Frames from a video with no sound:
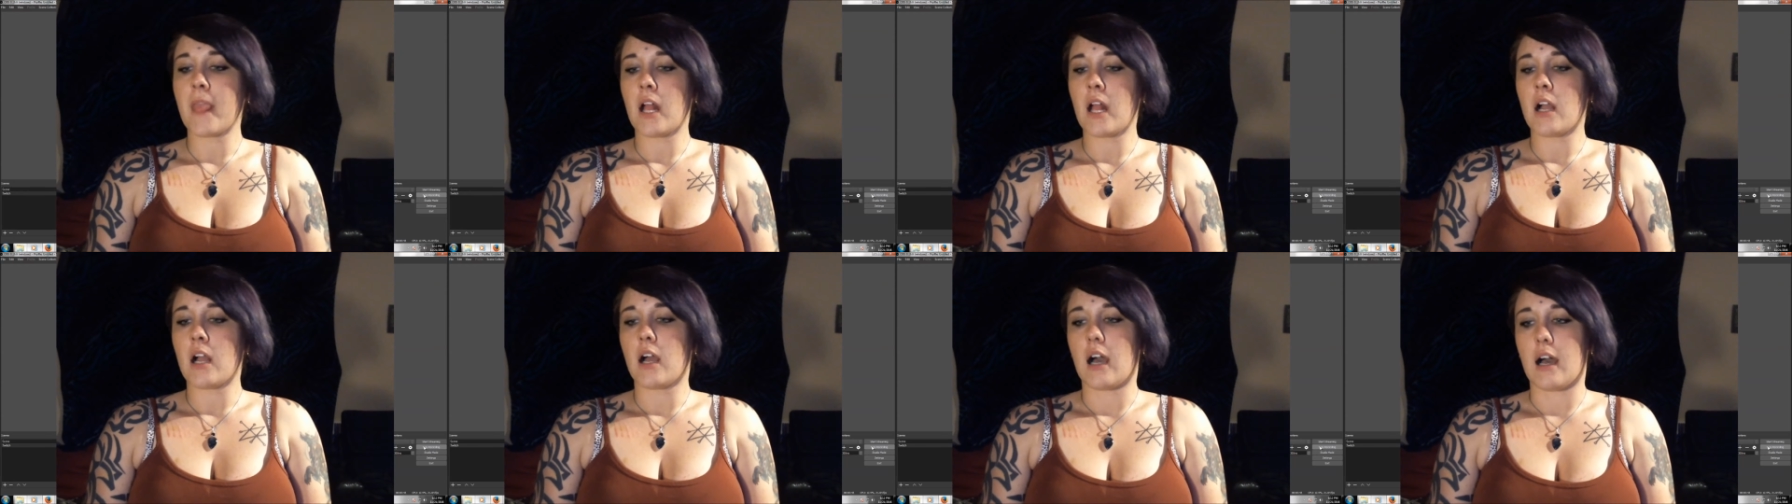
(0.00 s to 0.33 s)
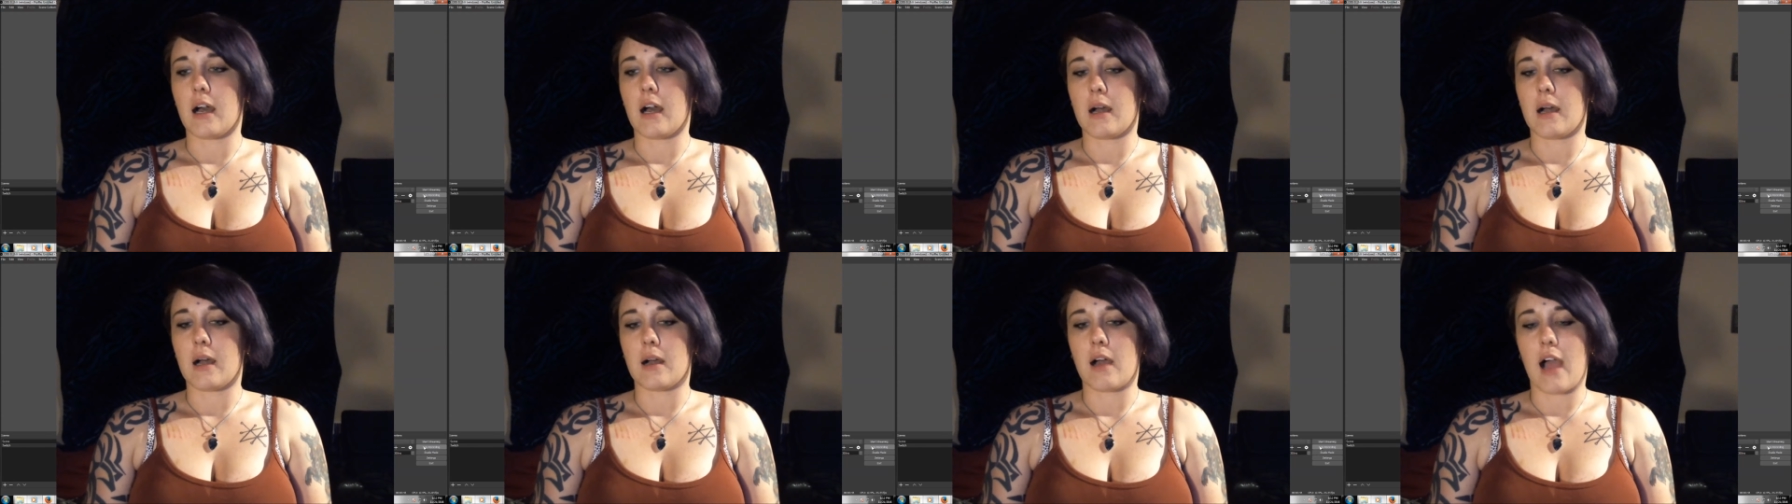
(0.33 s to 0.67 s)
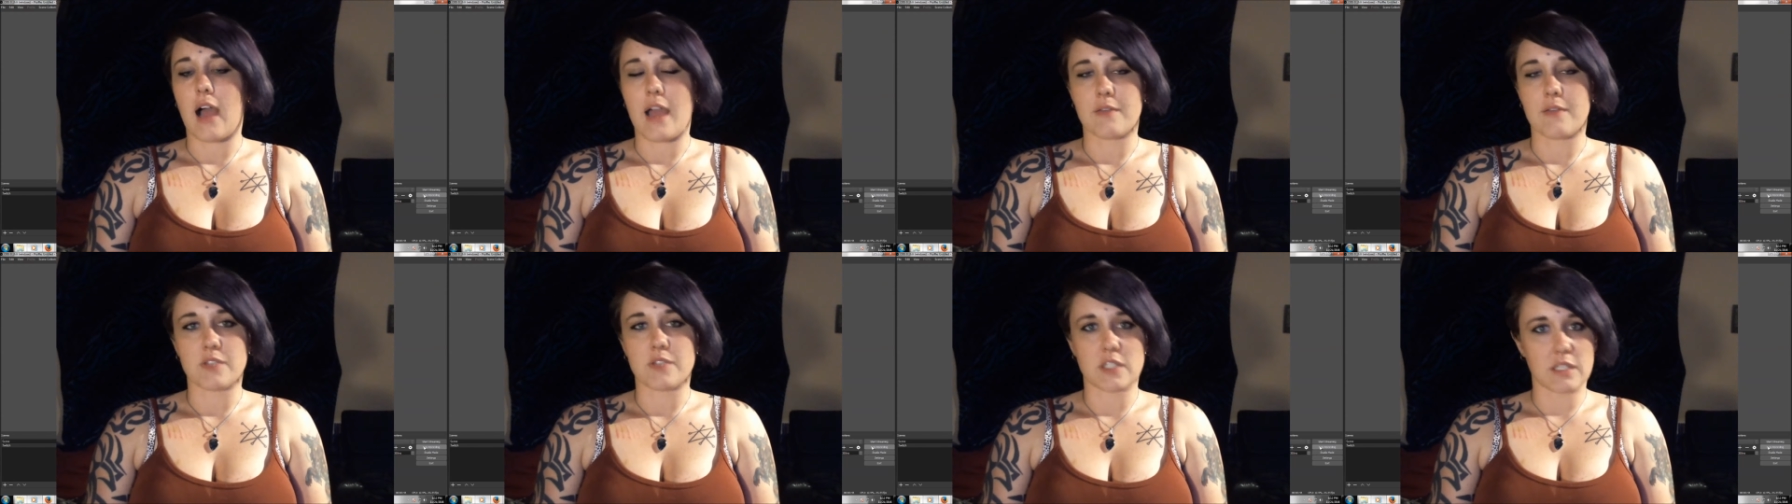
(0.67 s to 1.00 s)

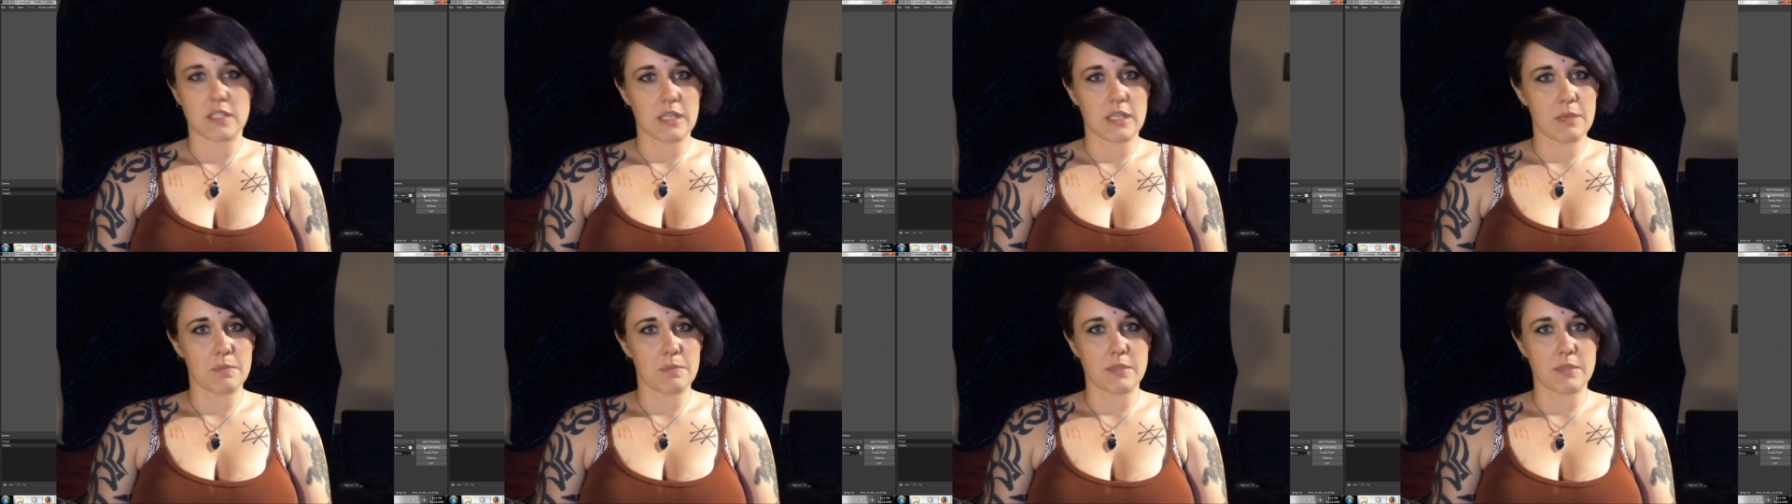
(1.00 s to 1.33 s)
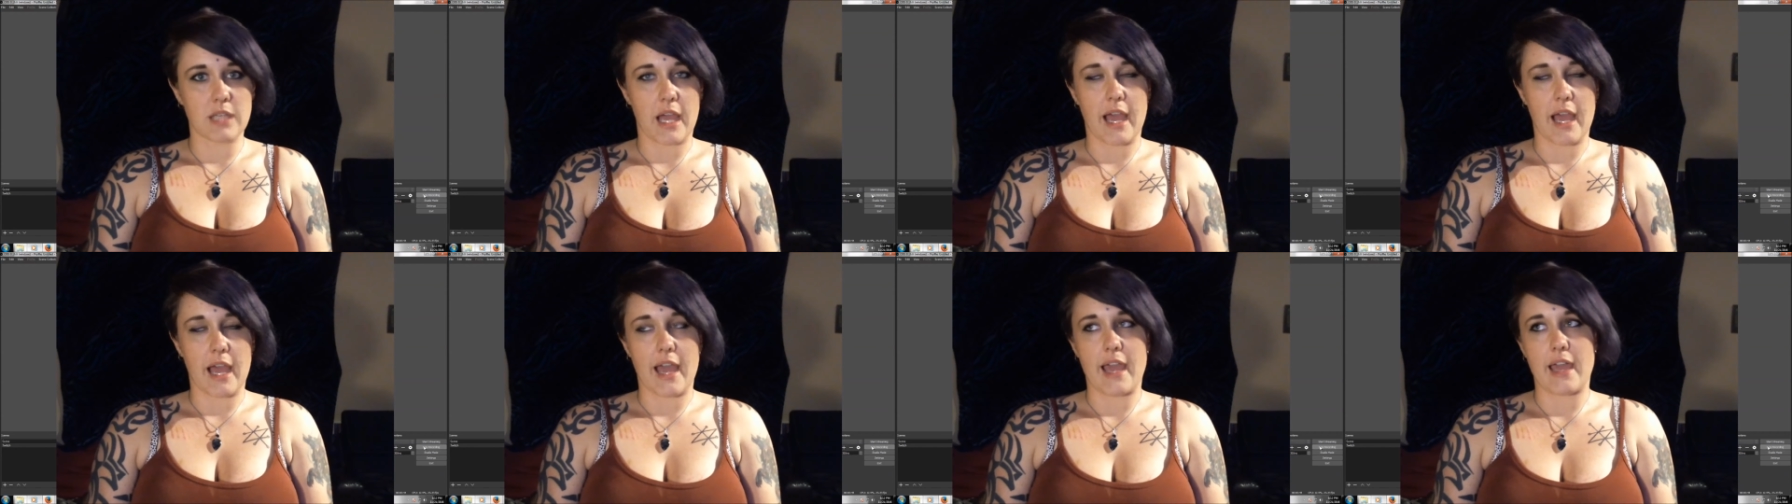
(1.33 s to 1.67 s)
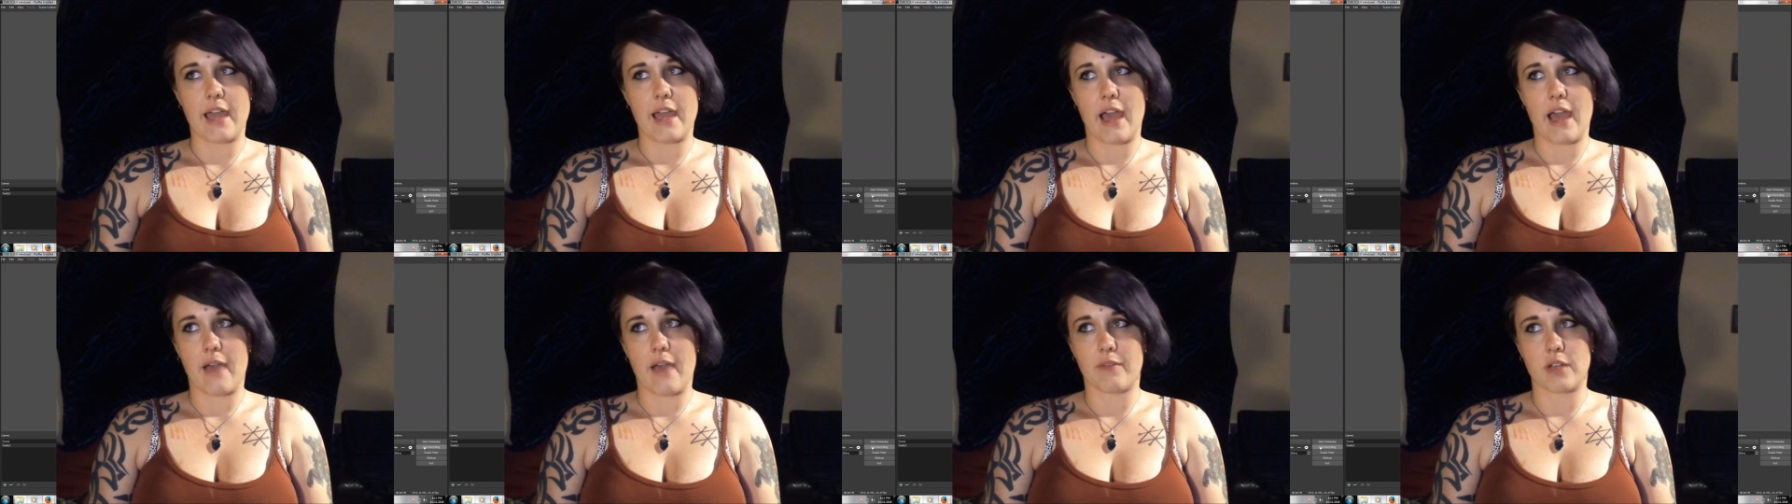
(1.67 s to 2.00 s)
I've slipped. I
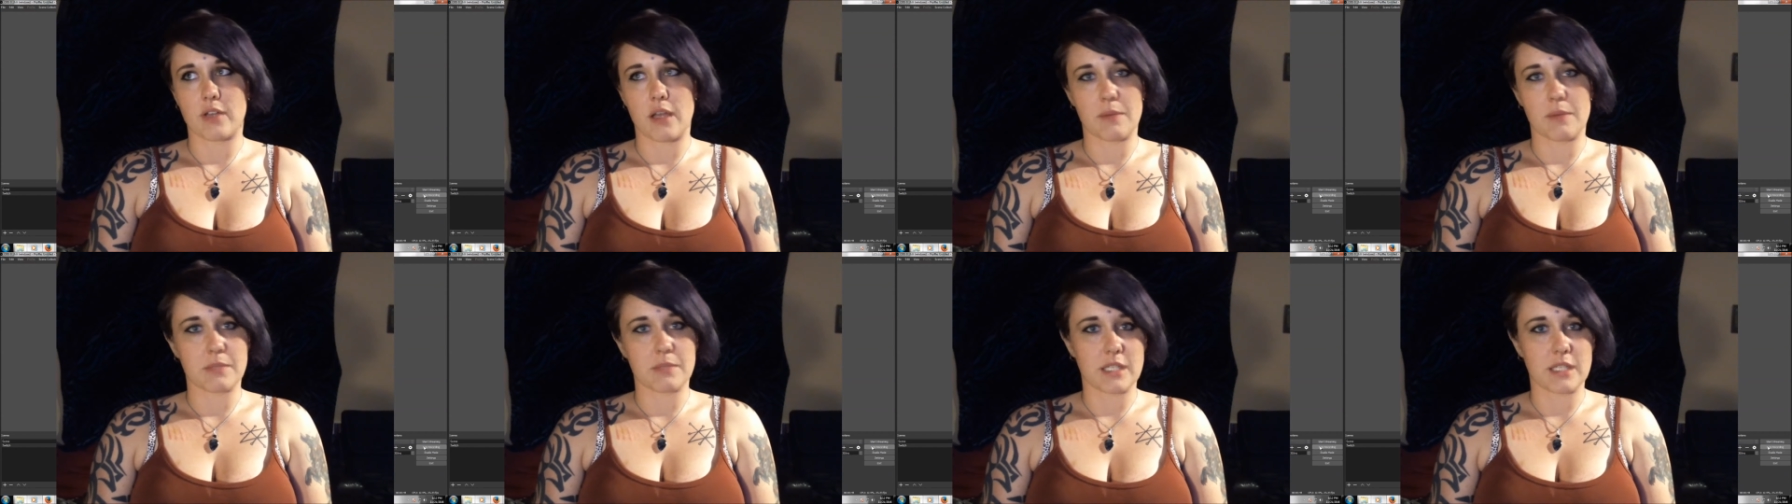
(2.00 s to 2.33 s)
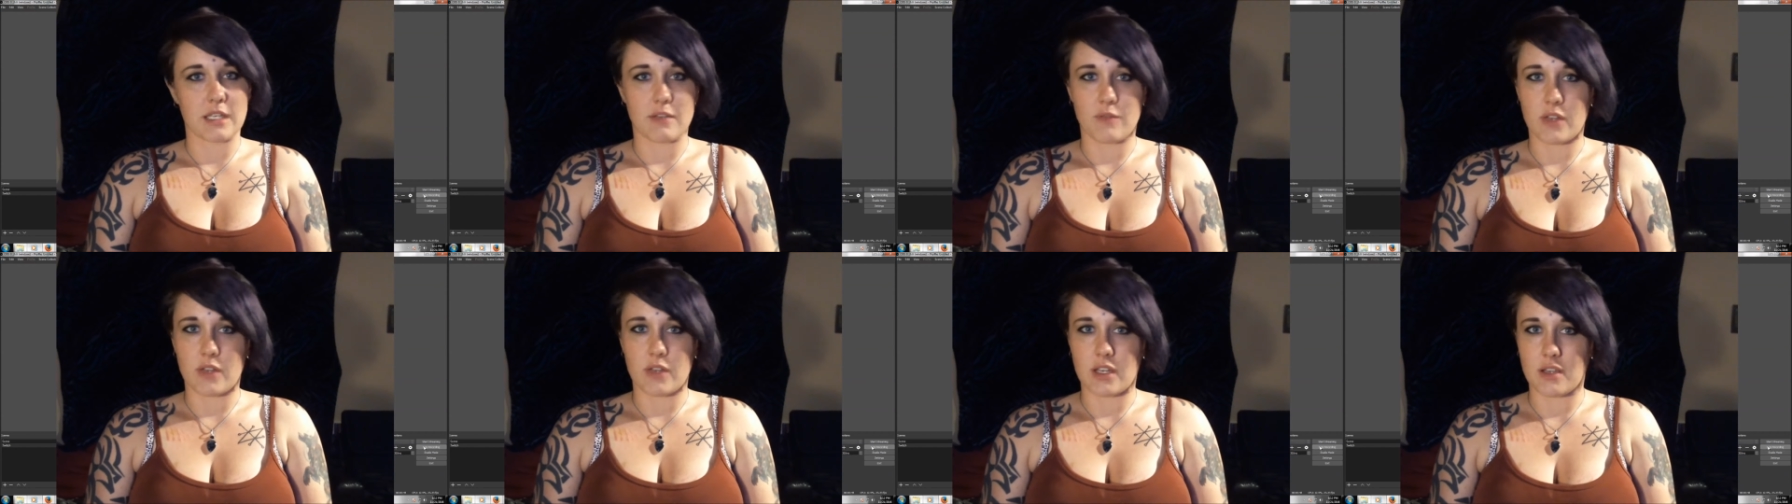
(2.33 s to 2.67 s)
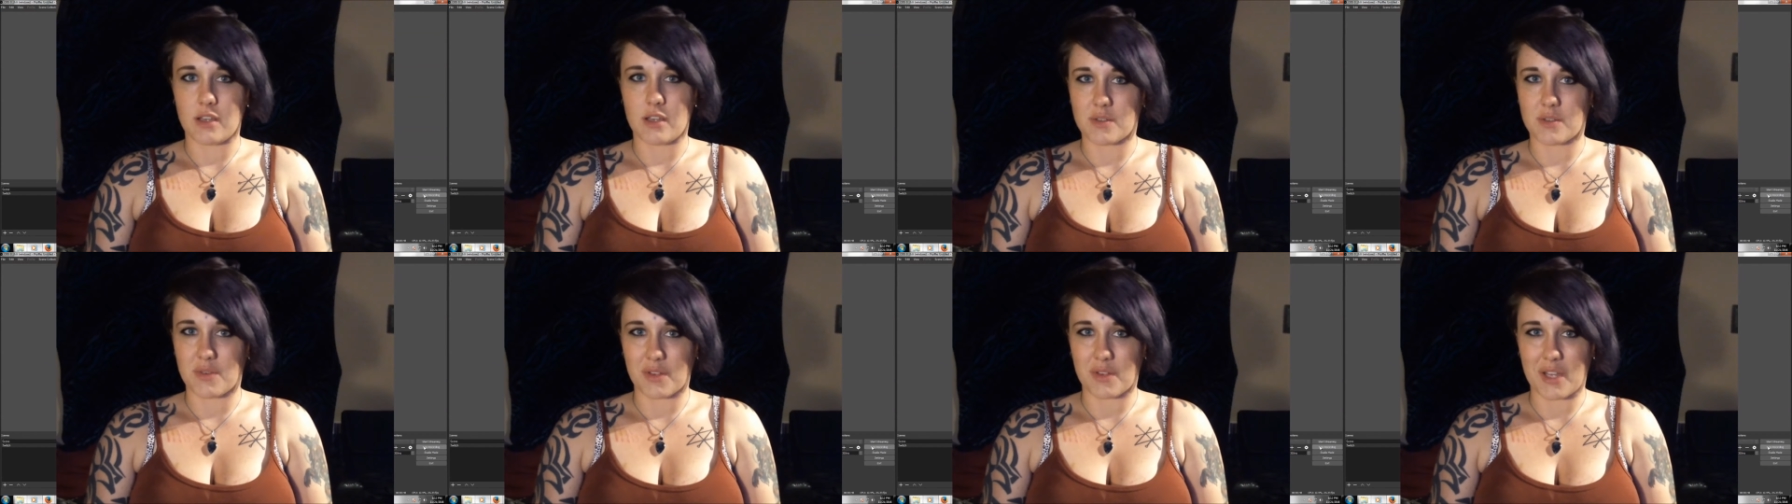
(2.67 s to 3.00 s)
haven't updated
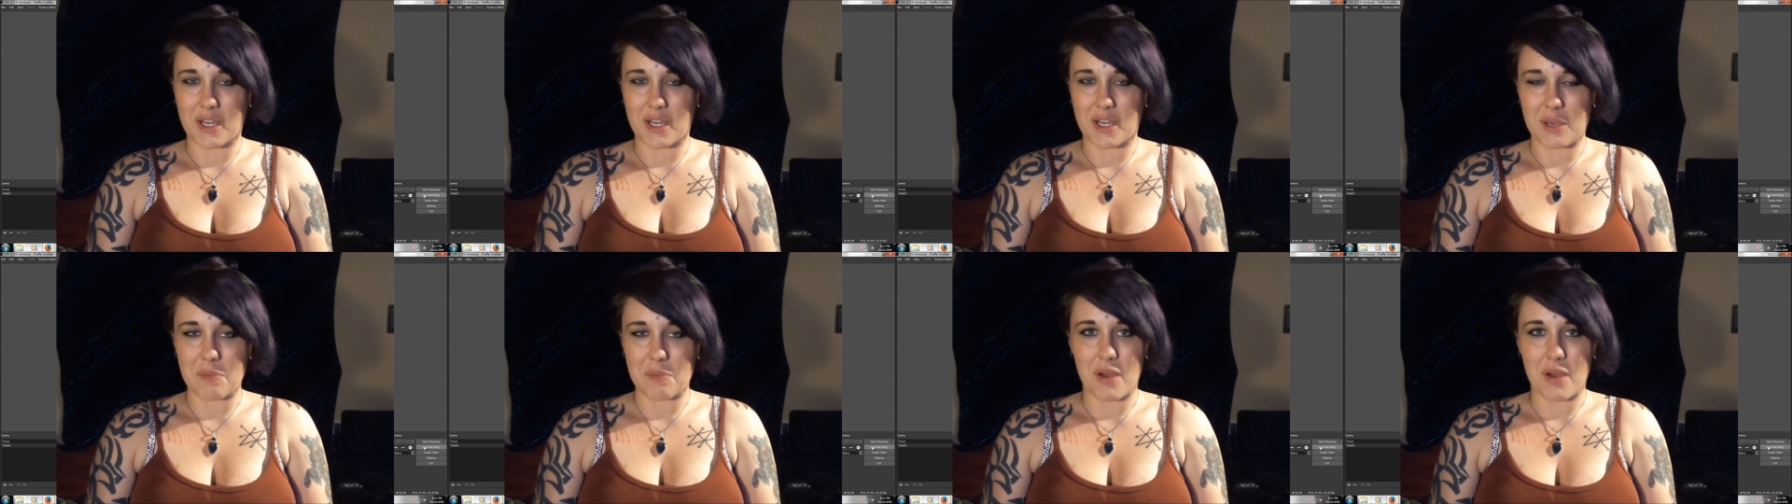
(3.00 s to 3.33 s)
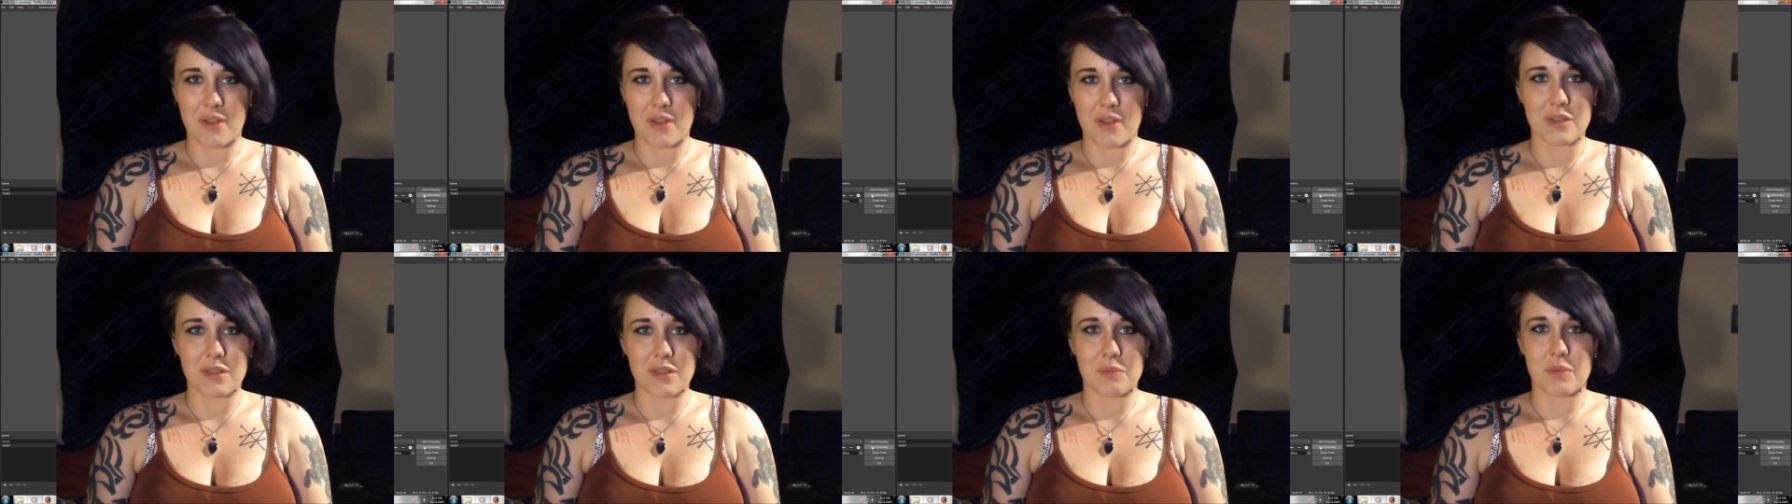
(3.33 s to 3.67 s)
videos for like a month